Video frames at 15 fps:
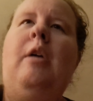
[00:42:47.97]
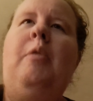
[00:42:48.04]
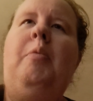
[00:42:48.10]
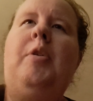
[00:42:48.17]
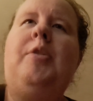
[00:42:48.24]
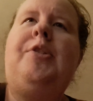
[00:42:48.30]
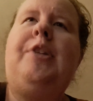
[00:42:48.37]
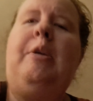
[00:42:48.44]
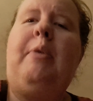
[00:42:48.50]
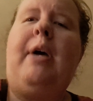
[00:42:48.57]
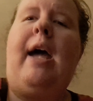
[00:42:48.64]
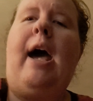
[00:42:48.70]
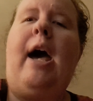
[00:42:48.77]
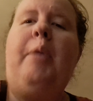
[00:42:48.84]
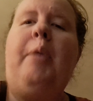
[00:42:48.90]
we'll see
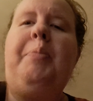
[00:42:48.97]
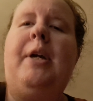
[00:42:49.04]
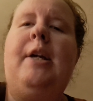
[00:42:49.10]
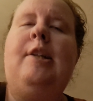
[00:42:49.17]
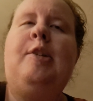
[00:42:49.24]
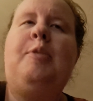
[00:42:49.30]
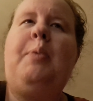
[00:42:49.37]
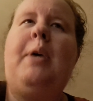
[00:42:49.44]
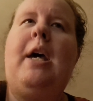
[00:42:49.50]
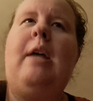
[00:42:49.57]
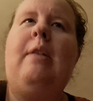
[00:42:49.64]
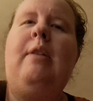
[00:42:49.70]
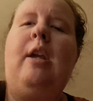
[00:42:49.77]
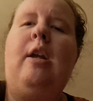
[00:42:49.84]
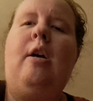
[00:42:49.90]
what happens
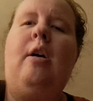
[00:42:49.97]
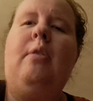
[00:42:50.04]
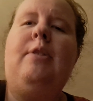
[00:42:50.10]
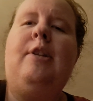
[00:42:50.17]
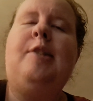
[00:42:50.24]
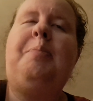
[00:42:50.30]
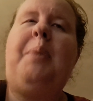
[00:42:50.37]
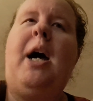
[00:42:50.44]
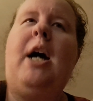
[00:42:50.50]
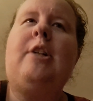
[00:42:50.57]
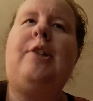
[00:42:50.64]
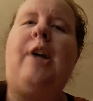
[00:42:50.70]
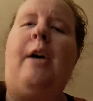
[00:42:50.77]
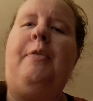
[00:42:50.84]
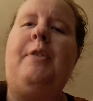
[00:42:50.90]
with, you know, these
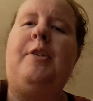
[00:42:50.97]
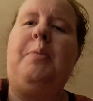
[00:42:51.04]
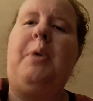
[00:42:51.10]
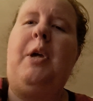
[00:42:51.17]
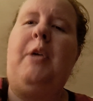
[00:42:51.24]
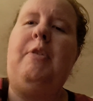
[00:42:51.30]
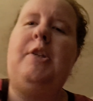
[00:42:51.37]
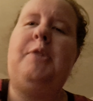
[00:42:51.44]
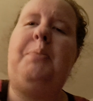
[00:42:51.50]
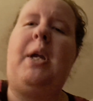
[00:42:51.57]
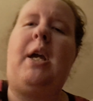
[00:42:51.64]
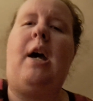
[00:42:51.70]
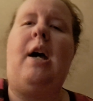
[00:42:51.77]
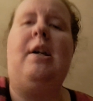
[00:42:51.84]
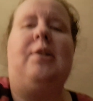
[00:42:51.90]
box office movies
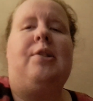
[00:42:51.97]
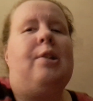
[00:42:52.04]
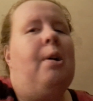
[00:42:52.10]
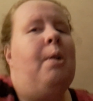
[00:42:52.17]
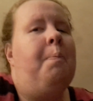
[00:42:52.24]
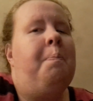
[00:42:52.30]
because